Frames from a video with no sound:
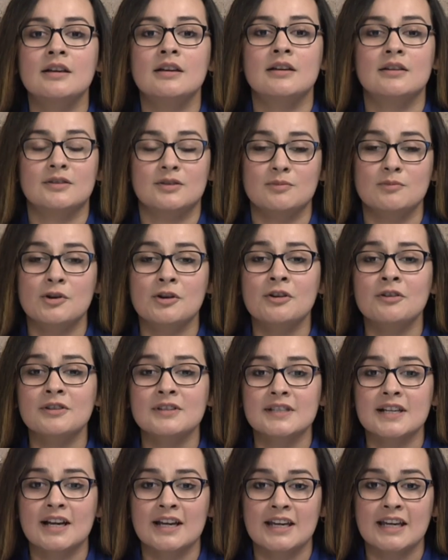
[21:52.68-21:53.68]
Tomorrow
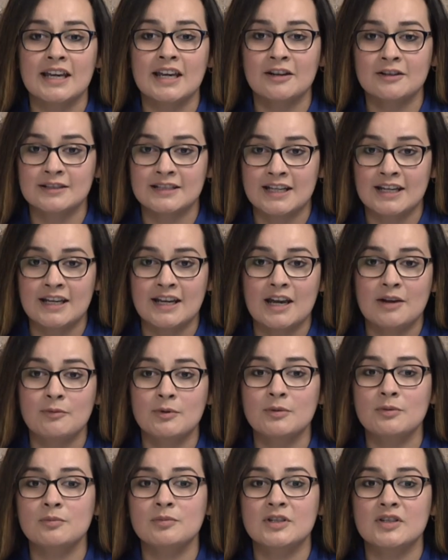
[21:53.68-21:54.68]
is Eye Care Day, and
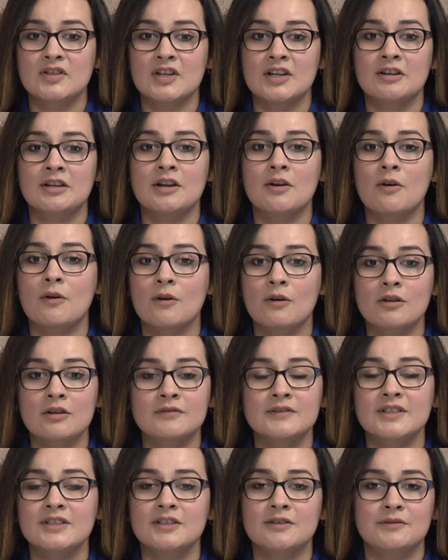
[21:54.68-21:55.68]
we will be sharing all
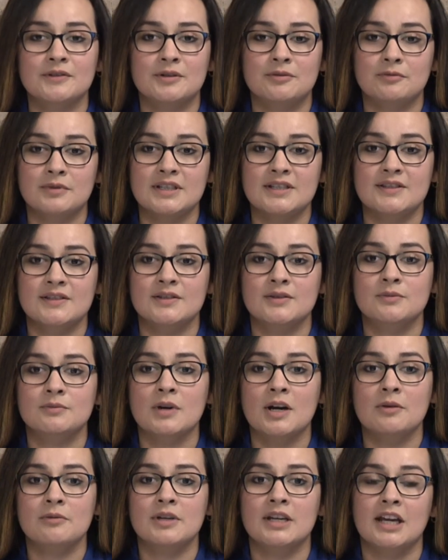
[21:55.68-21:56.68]
of the different reasons
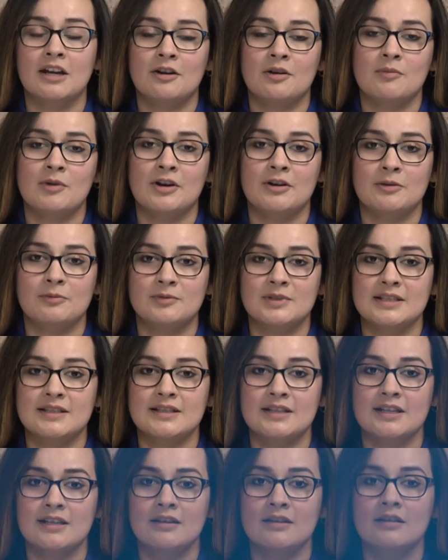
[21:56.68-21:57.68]
why we care about
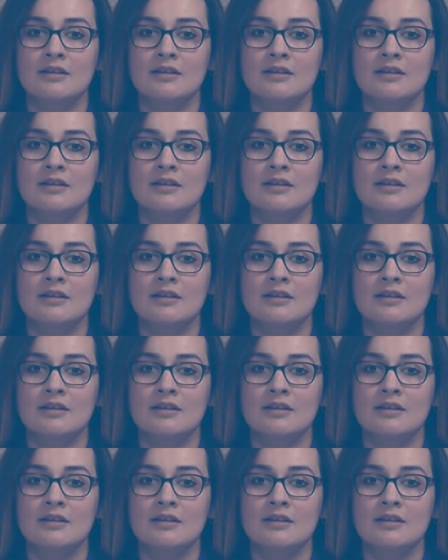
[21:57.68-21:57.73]
obesity.